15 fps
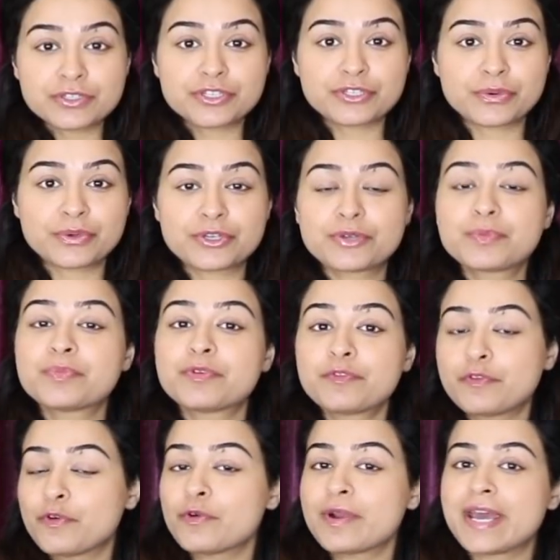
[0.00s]
to show you
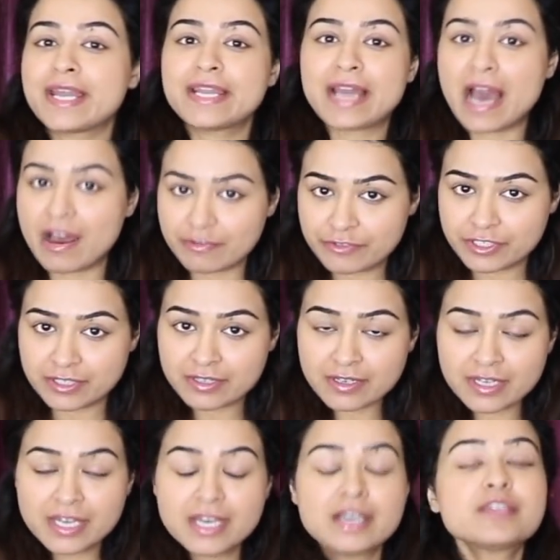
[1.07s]
before and after.
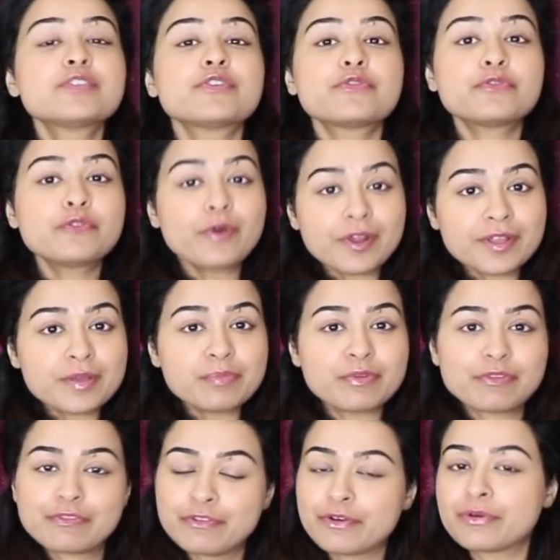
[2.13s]
So for the
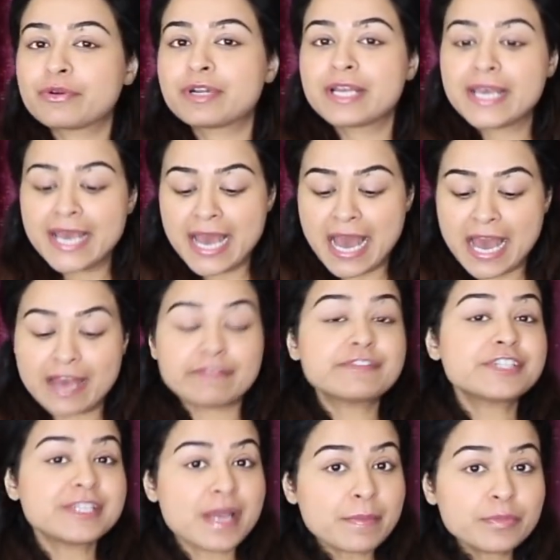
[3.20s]
before, I have
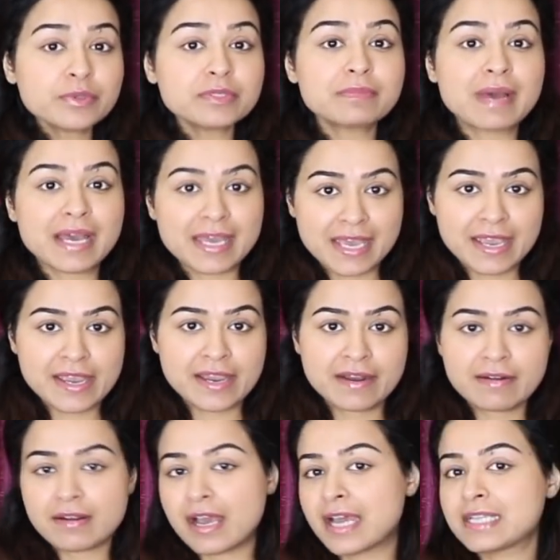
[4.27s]
shampooed my
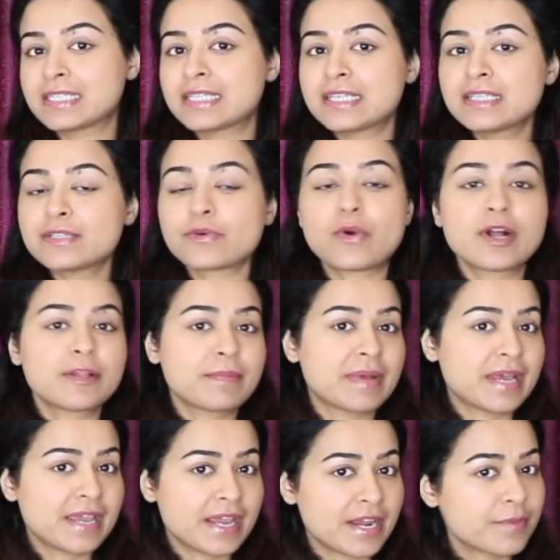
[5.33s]
hair. I didn't oil my
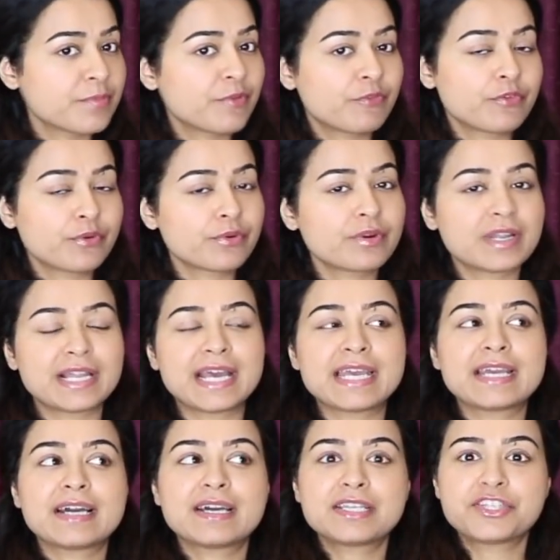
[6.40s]
hair before
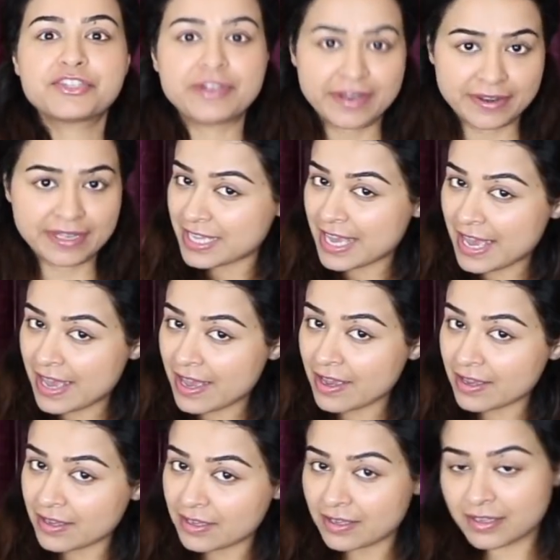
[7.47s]
like I generally do.